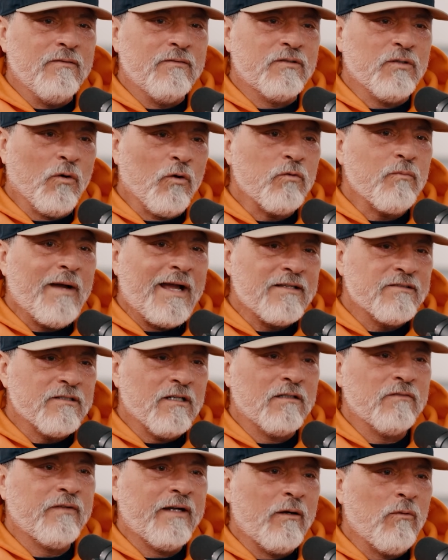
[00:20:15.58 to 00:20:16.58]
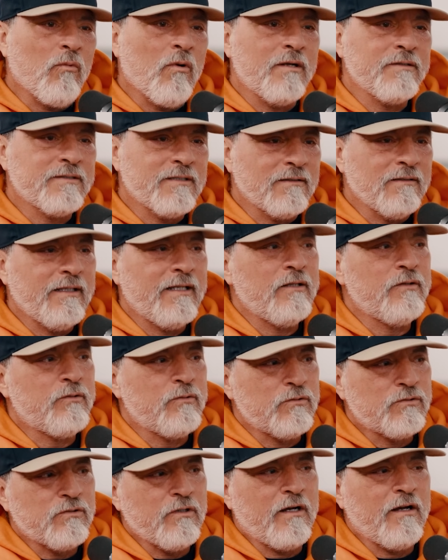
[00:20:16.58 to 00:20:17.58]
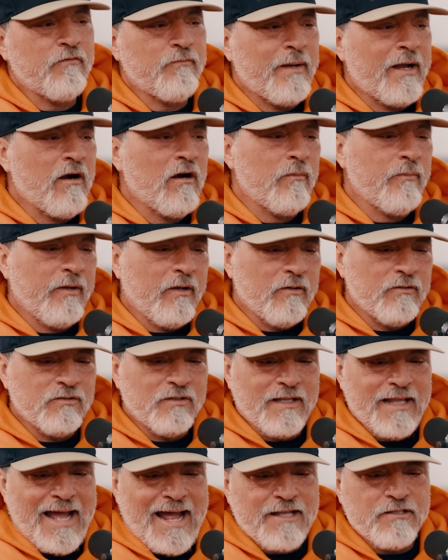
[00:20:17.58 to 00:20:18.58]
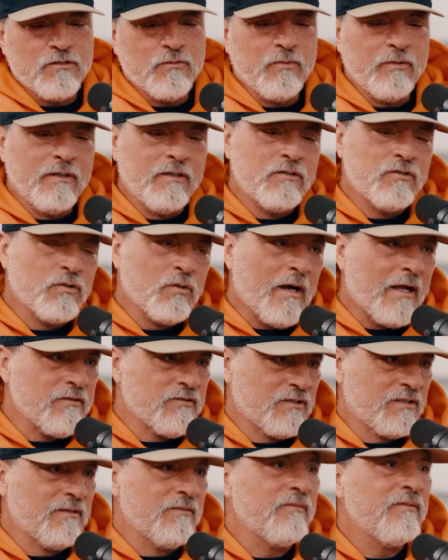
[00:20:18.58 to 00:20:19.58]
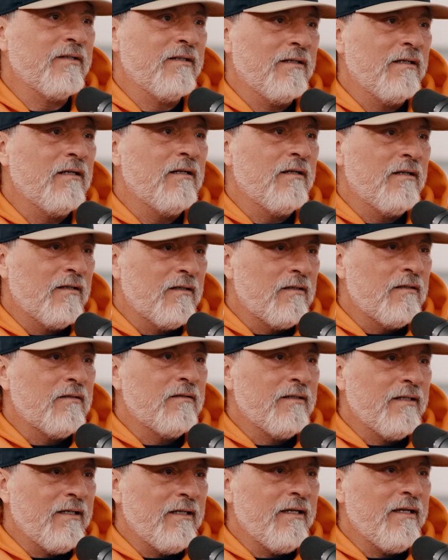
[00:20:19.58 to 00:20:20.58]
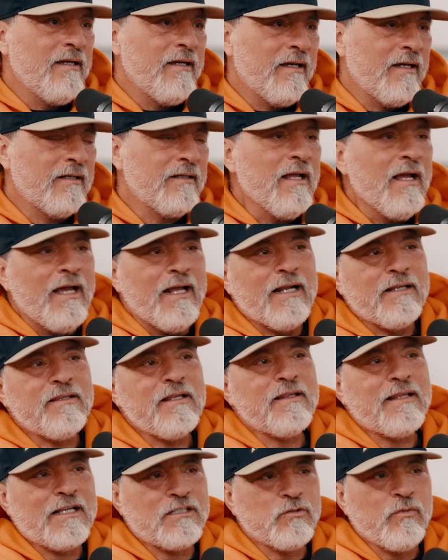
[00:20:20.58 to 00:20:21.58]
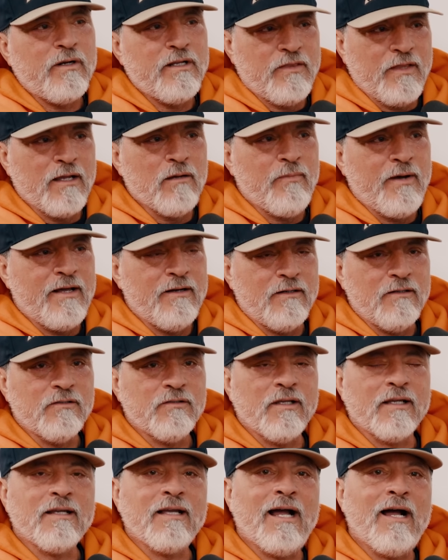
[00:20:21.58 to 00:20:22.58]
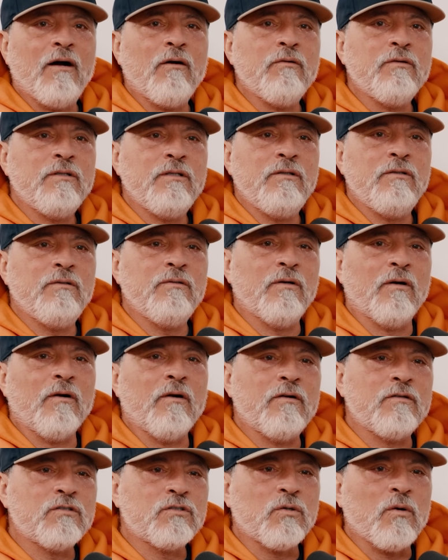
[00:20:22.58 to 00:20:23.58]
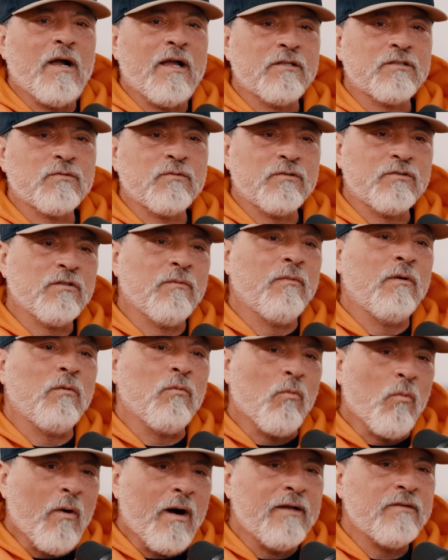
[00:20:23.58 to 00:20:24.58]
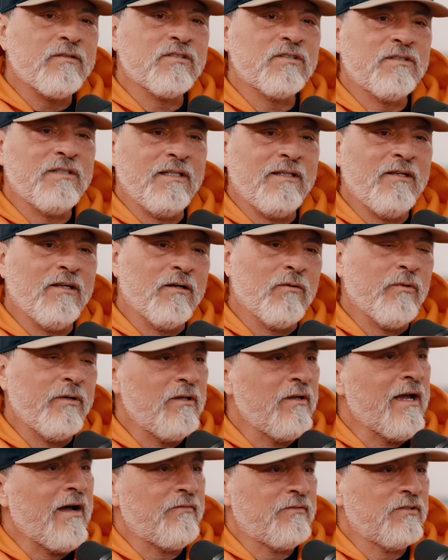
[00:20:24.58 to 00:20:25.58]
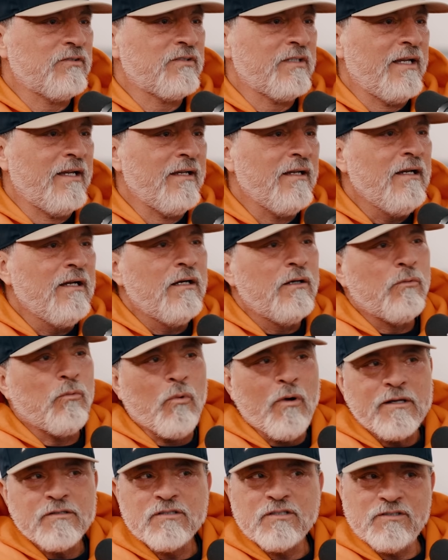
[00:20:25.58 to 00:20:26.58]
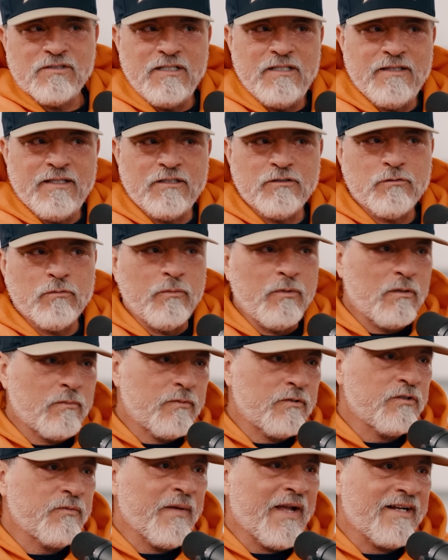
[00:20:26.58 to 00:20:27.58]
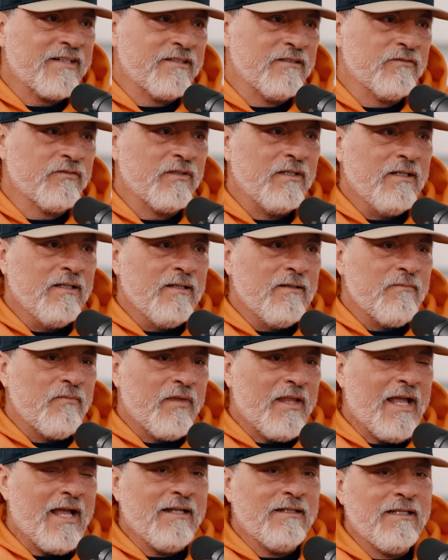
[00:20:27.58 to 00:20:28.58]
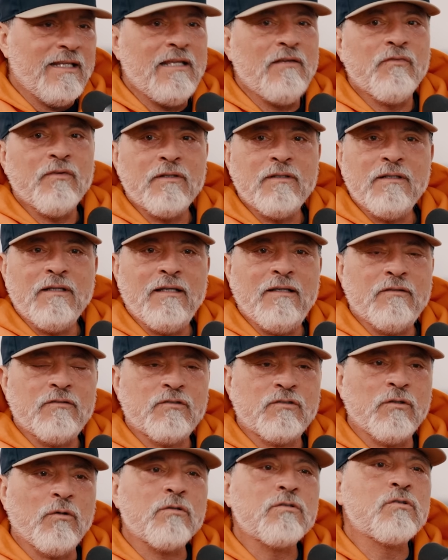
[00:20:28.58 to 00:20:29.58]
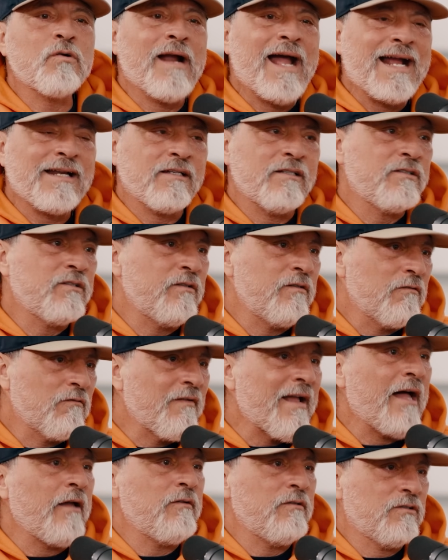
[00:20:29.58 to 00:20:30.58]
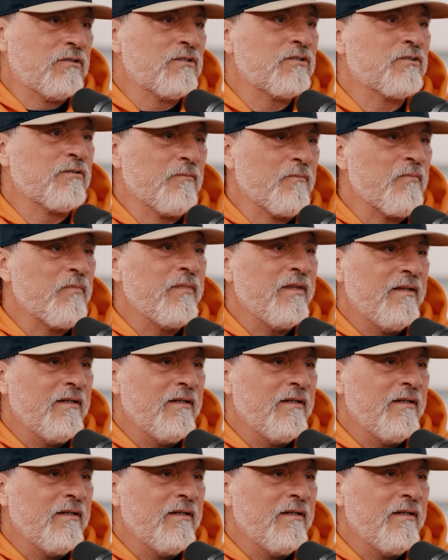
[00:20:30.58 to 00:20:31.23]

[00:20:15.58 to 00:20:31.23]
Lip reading: told myself I want to lead through soft power because that's really trust. And I think that's the way to think about it. It's like, how do you earn trust where someone wants to hear what you have to say, wants to see things from your perspective, and even is so attracted to your value system